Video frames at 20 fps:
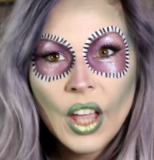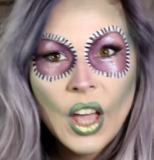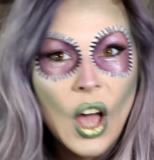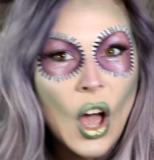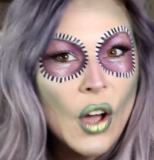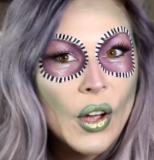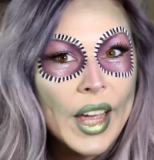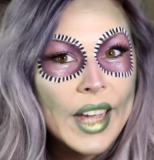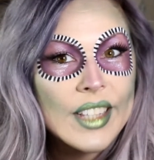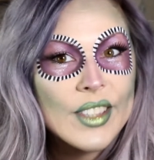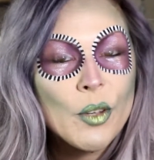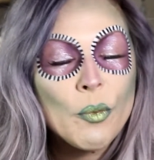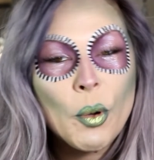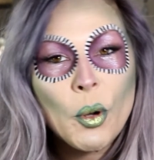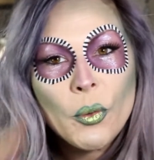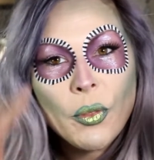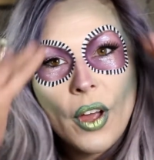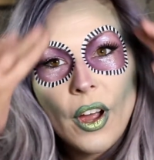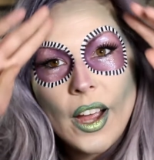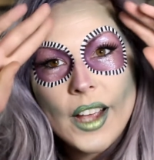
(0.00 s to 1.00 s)
Okay, so
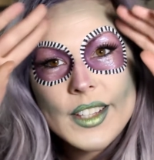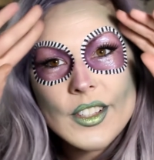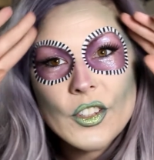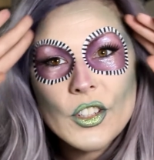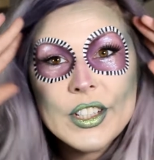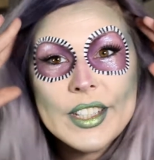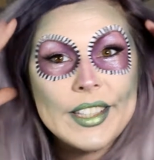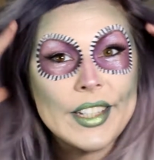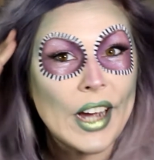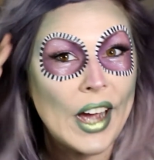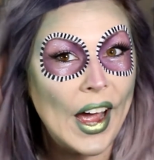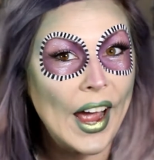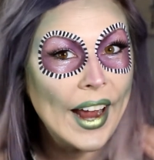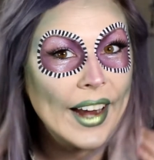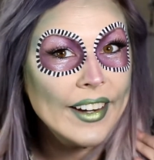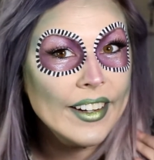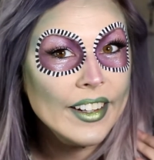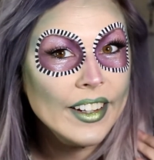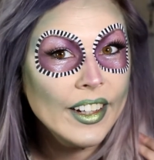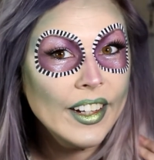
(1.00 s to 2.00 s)
both eyes are
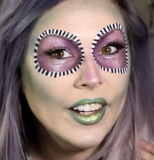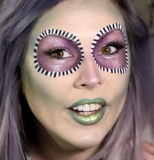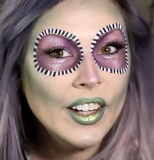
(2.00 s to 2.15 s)
done.